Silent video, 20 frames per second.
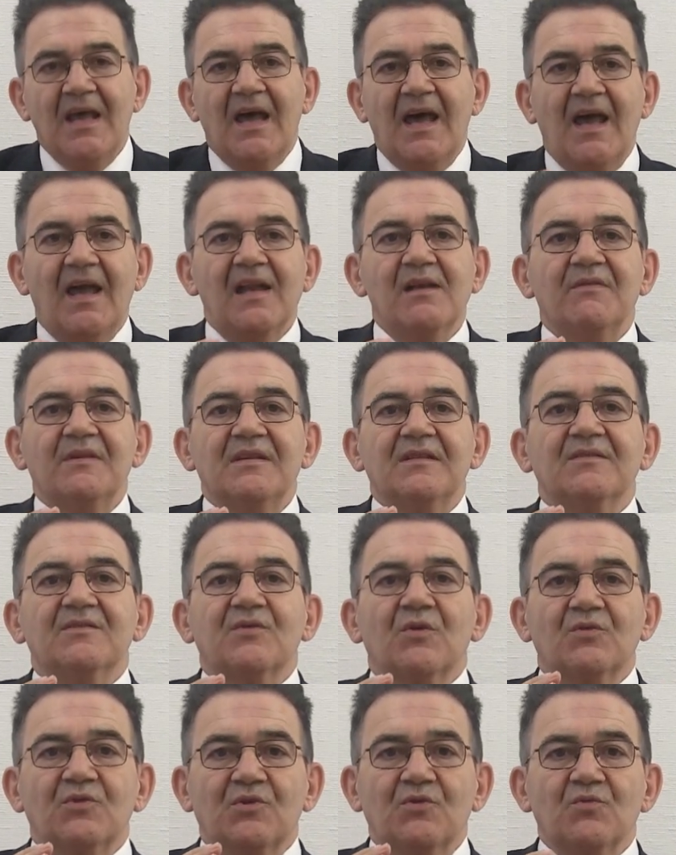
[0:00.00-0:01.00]
I will
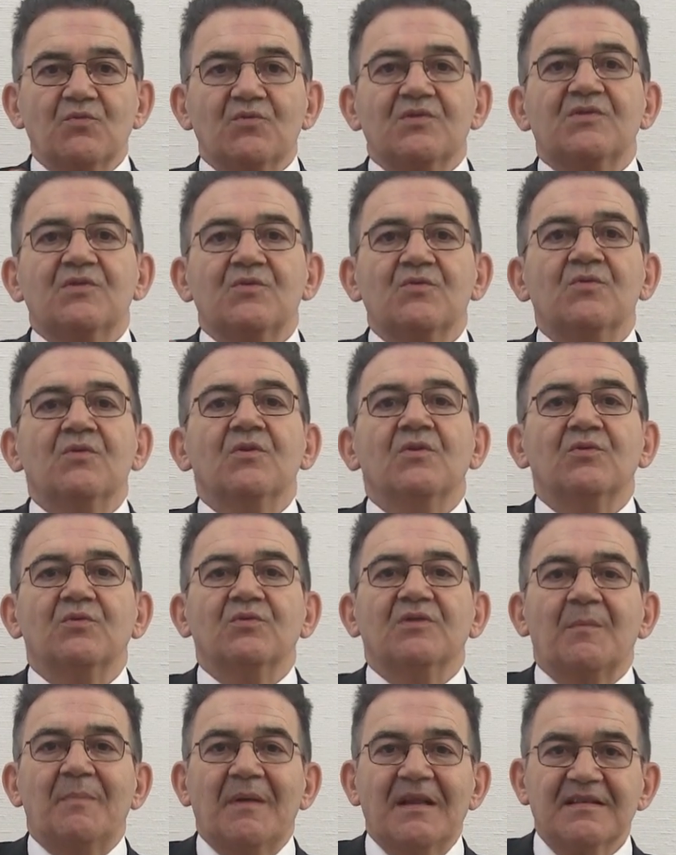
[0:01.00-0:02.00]
introduce you
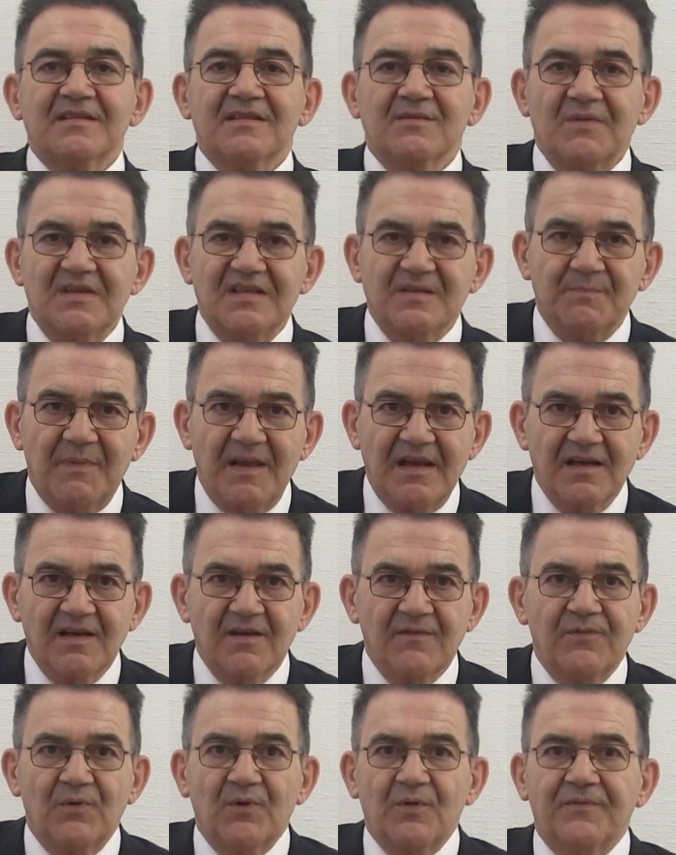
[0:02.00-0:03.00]
to the best Swiss bank
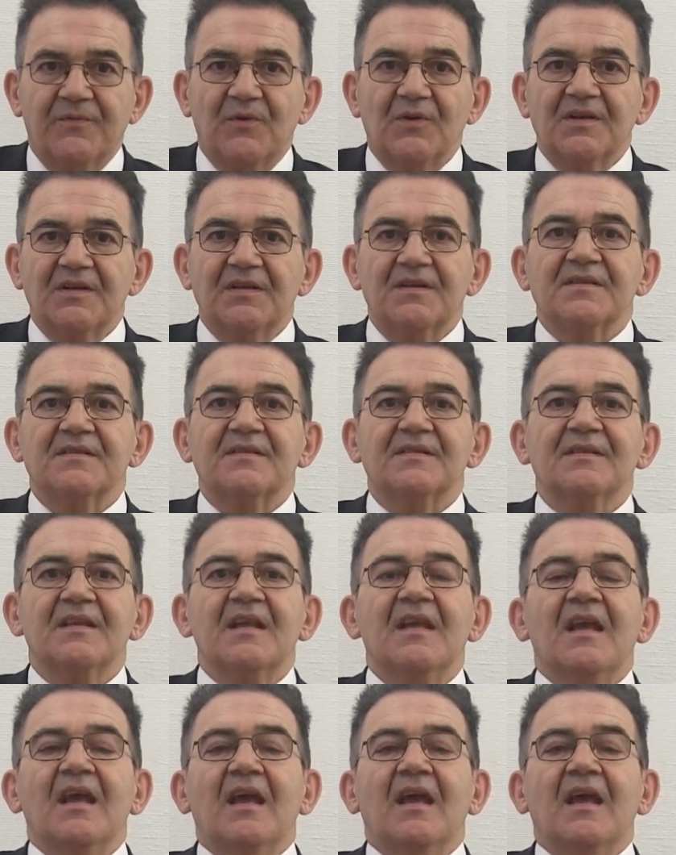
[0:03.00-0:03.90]
for foreigners